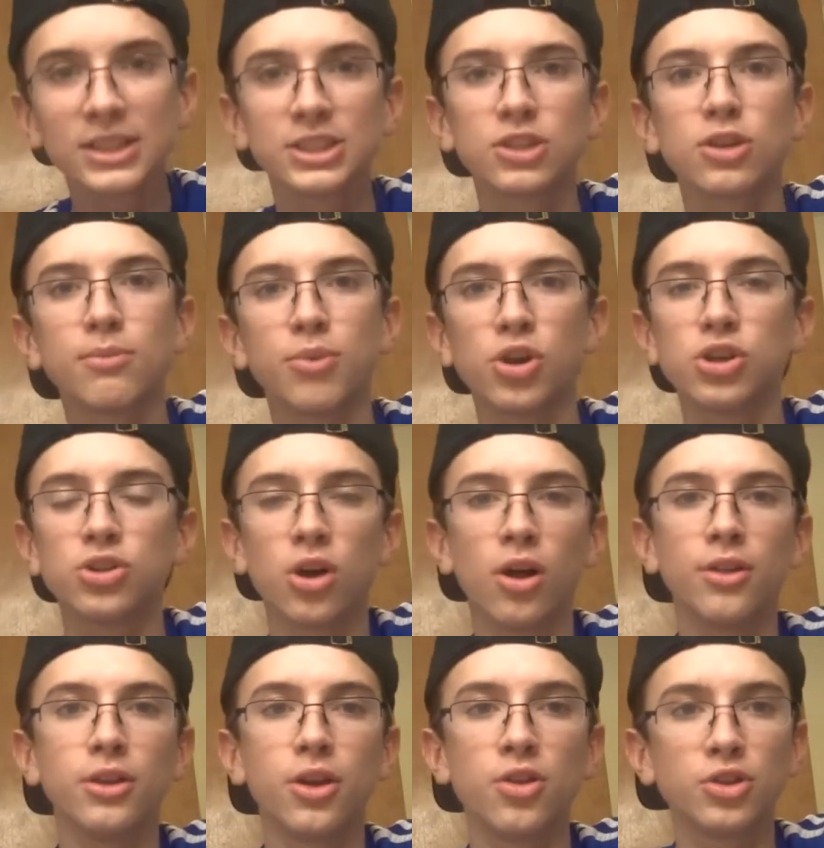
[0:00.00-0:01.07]
single person
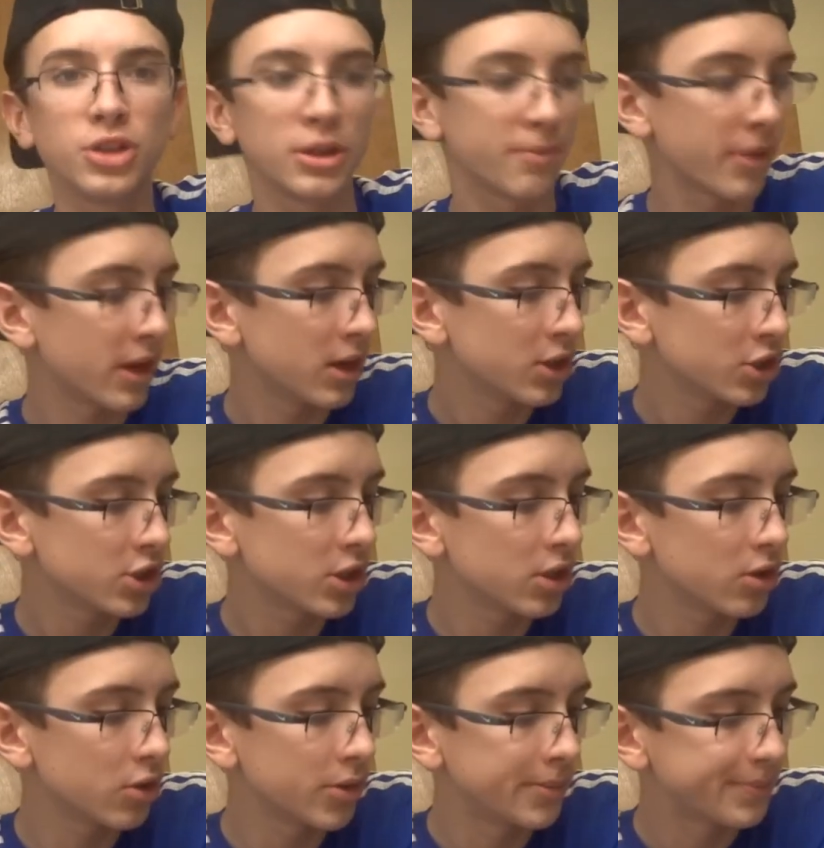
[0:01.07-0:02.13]
on the other team.
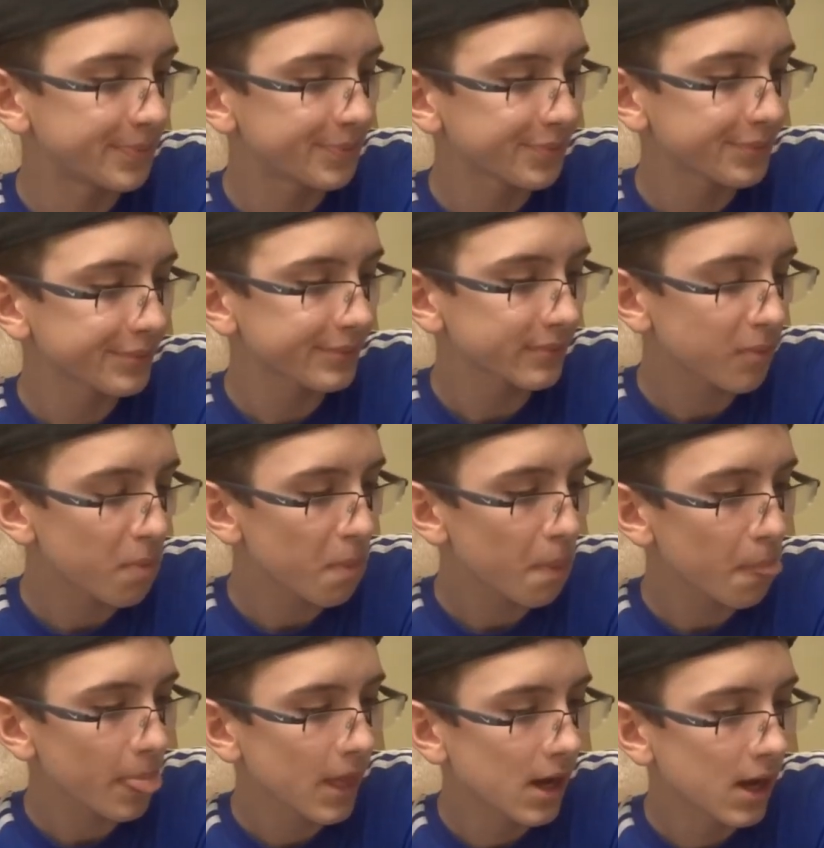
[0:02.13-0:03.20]
So,
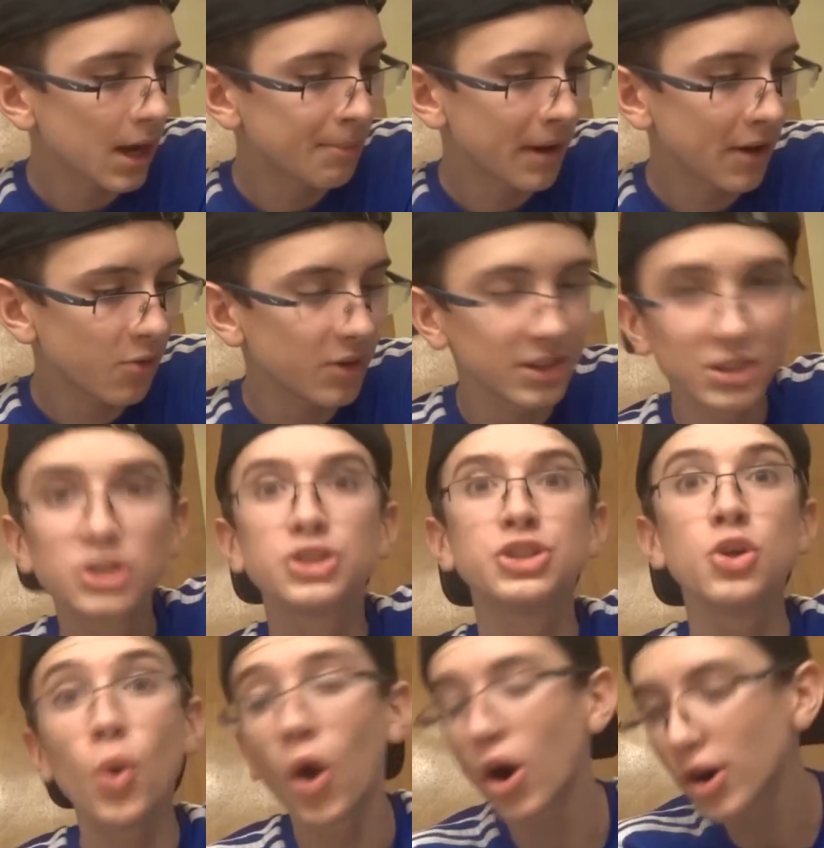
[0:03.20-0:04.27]
I might have went
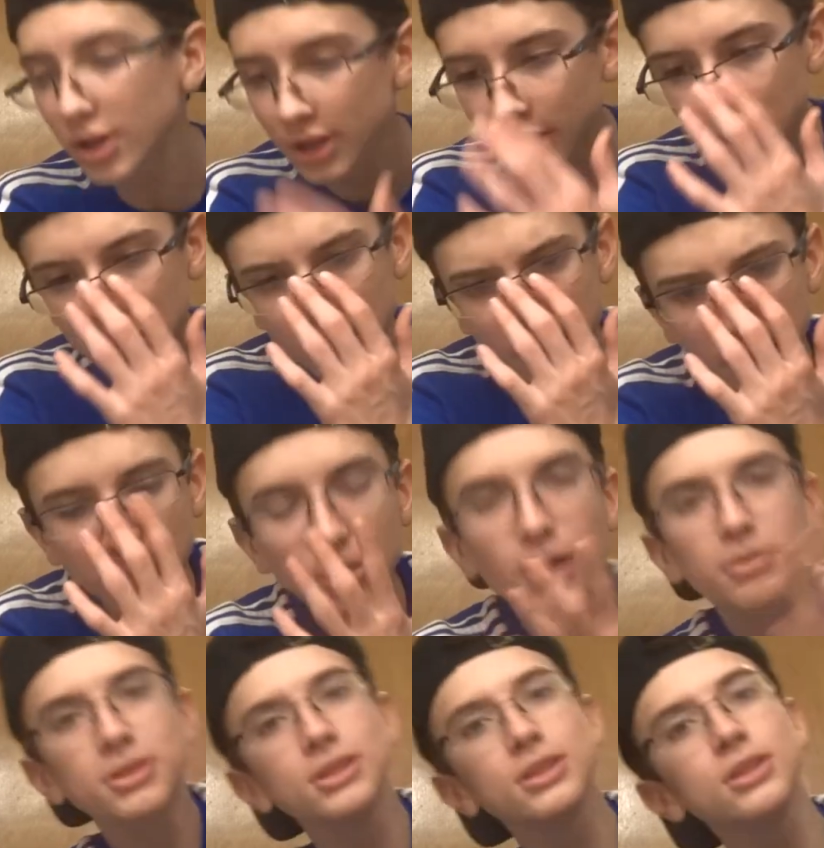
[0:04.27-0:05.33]
too hard,
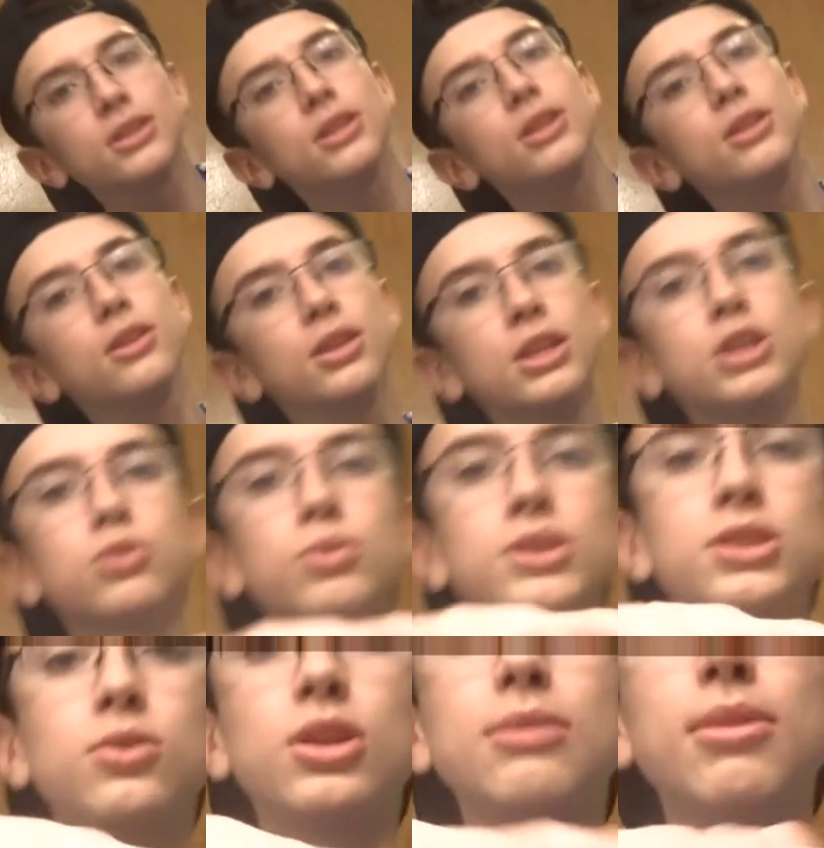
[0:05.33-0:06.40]
but I mean, this
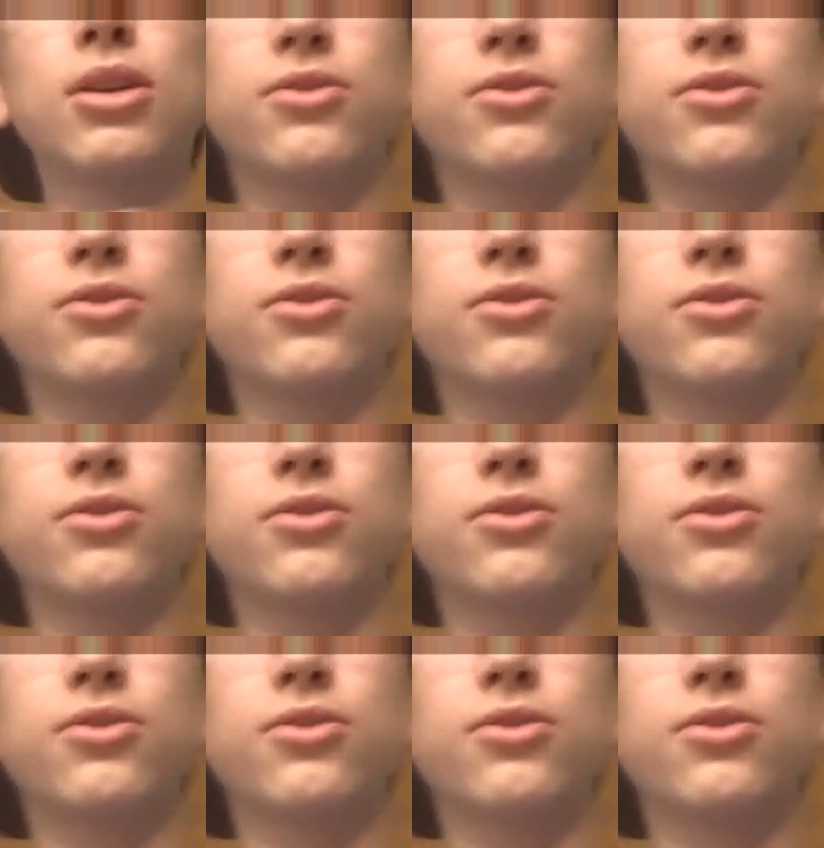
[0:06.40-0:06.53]
wasn't really my